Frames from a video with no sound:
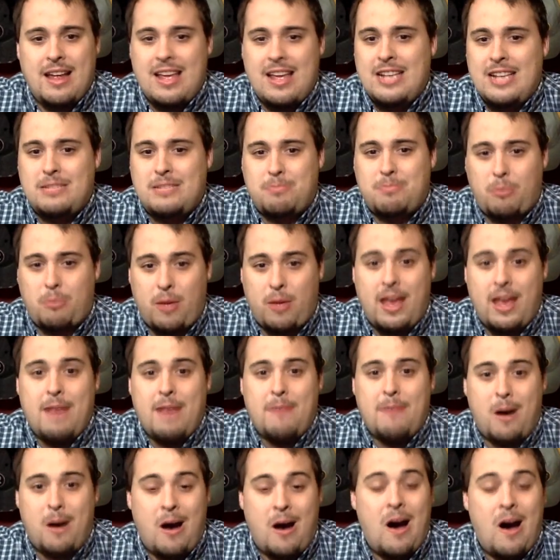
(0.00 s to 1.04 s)
he's played
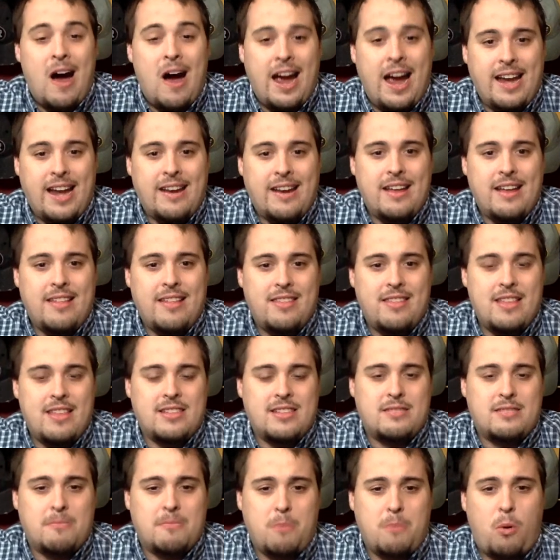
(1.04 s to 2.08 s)
behind
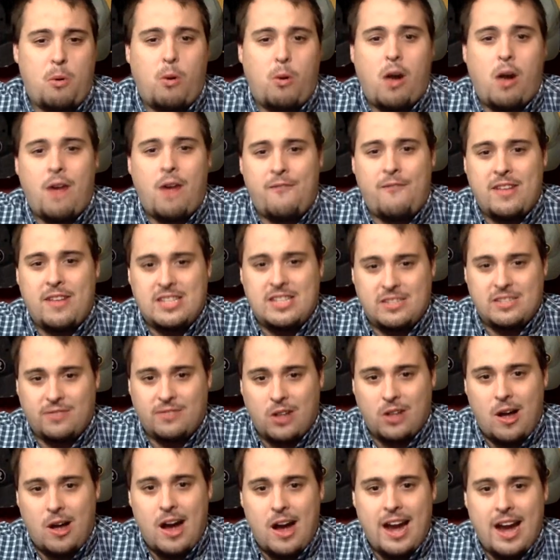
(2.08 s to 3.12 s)
this poor offensive
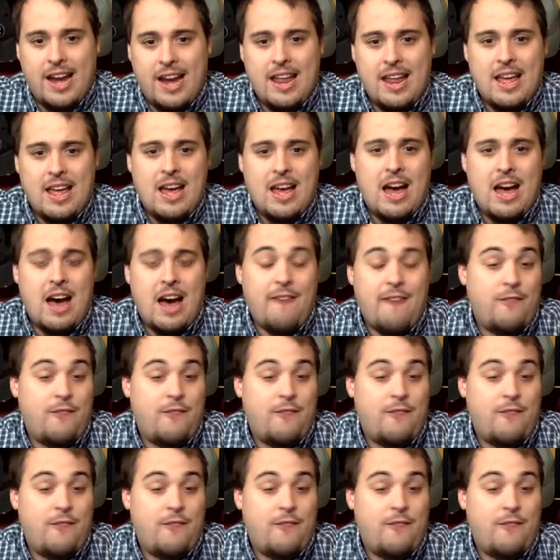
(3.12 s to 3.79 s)
line uh,